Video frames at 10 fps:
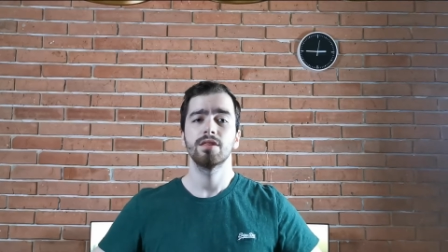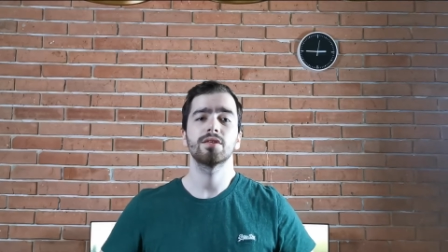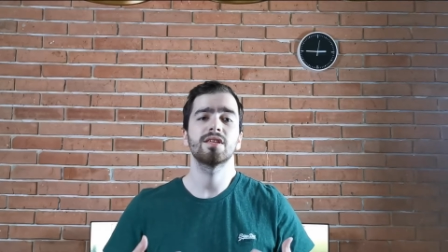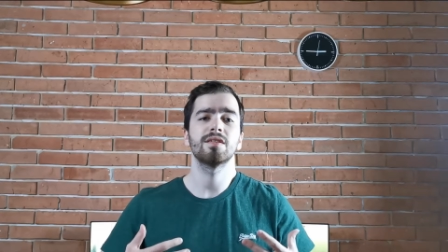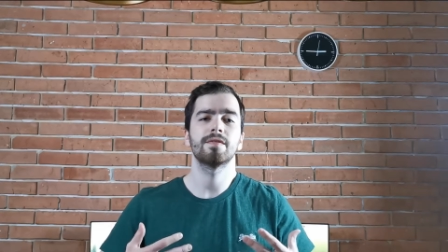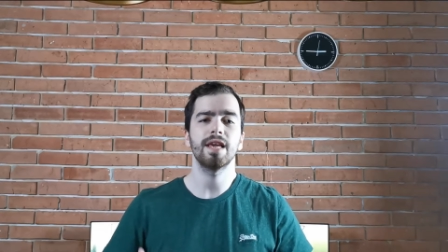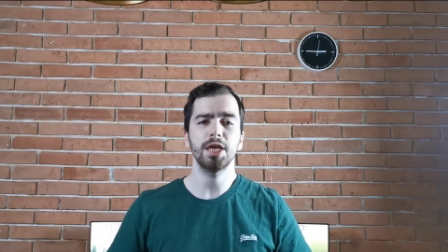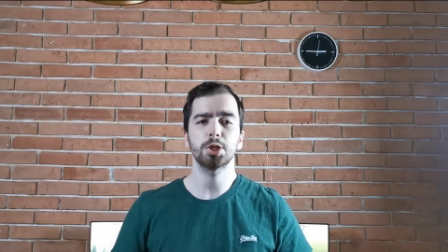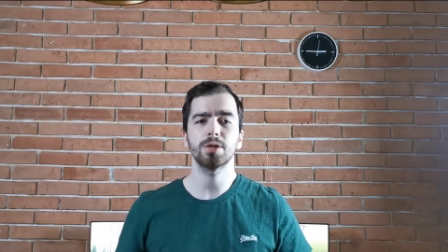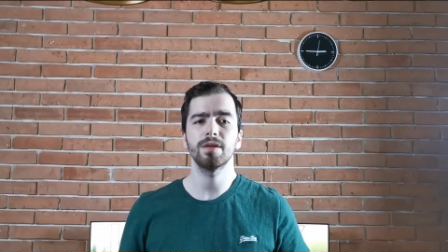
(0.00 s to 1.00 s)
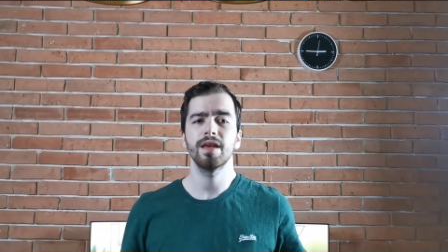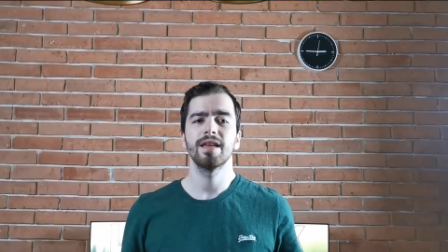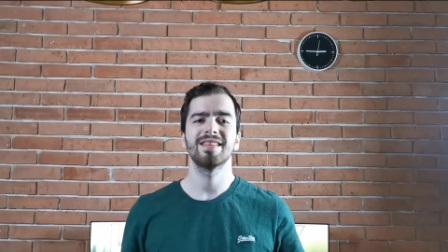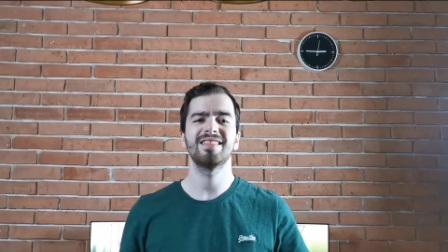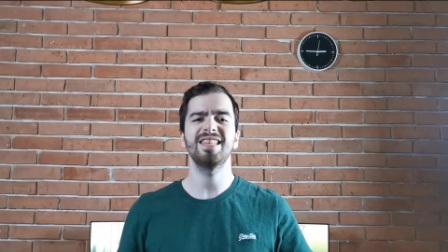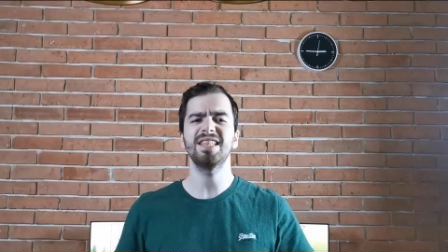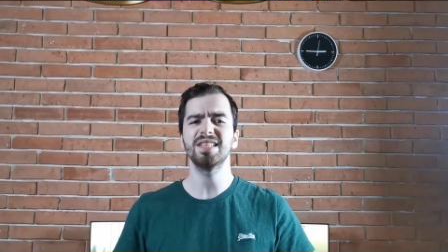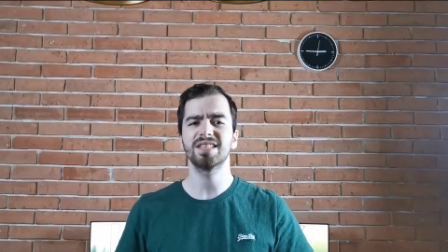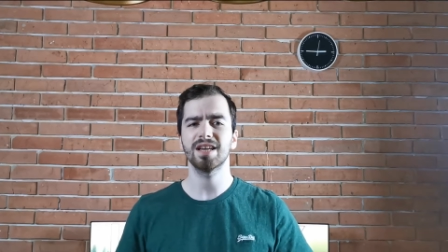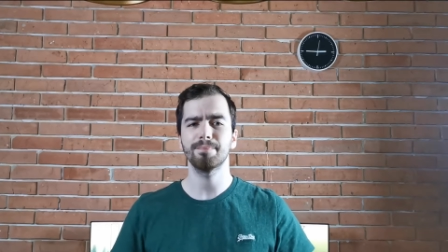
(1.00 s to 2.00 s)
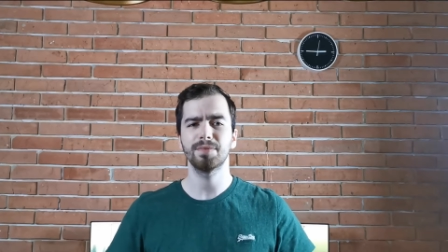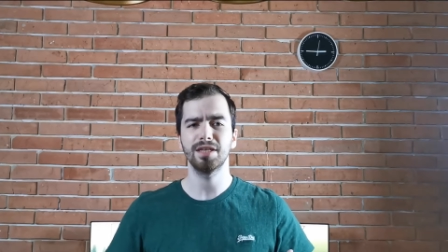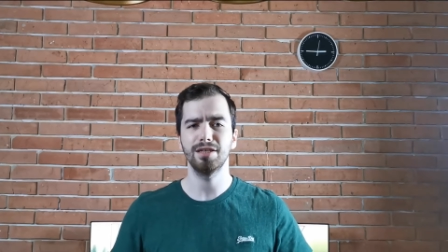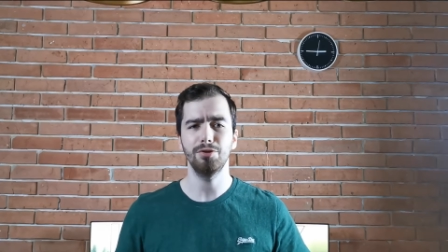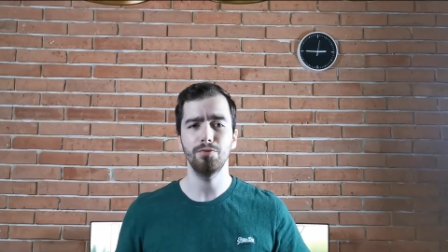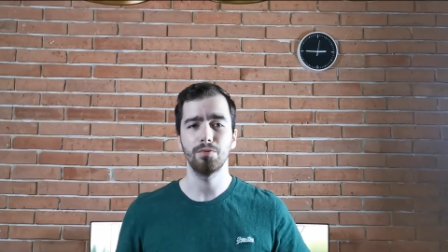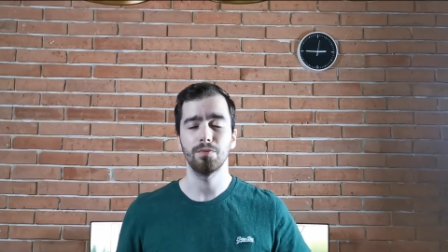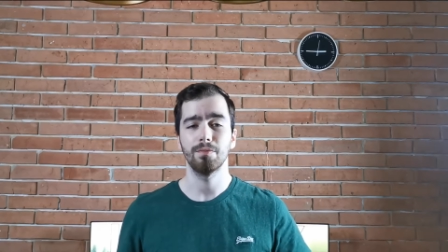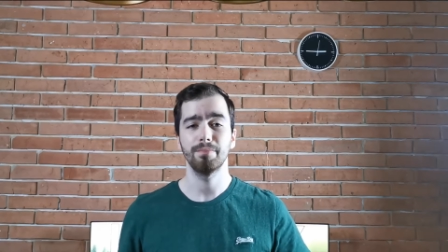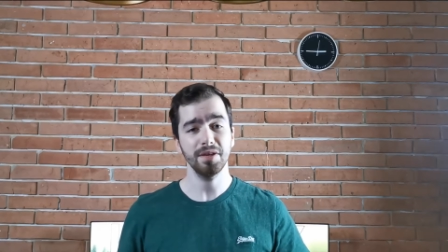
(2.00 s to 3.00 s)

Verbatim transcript: the sensation that this is something new,